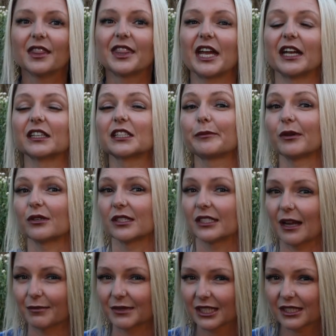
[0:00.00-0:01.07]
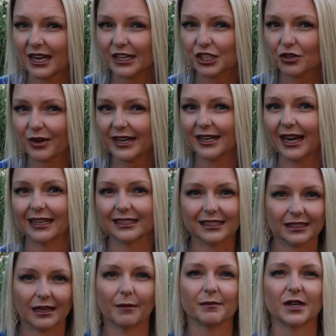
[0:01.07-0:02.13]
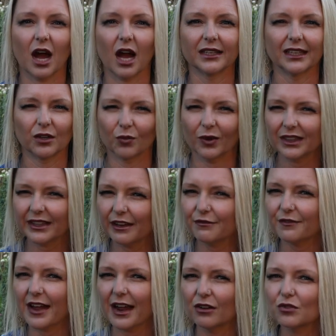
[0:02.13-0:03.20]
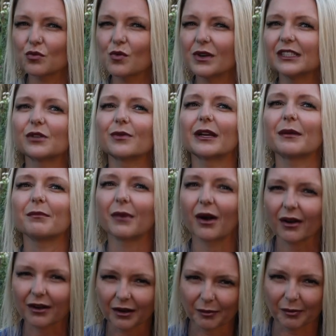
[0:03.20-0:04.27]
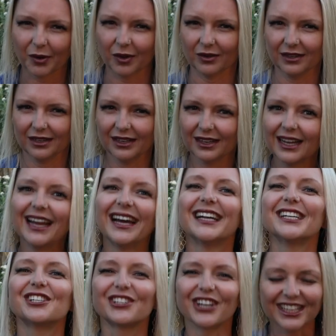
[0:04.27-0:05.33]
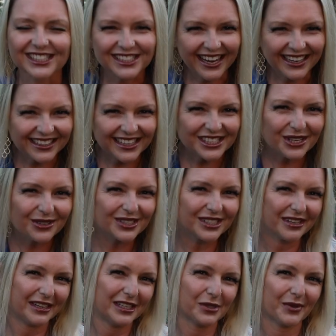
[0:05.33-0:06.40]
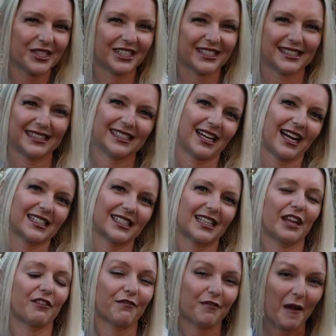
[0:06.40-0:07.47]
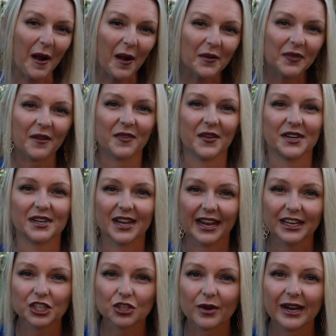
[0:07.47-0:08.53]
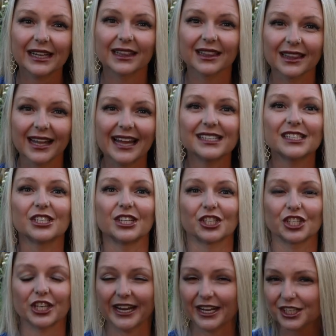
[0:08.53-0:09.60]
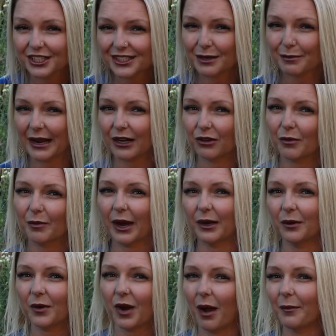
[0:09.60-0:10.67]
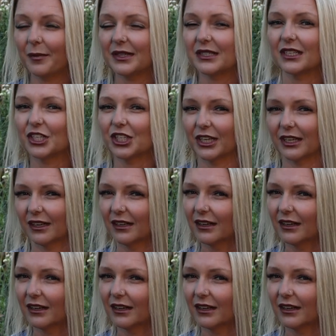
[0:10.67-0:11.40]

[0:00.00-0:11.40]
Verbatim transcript: They exposed some to nitrate and some not, and what they found was remarkable. Just like the two studies we just discussed, they found that the nitrate led to changes in microbiome composition.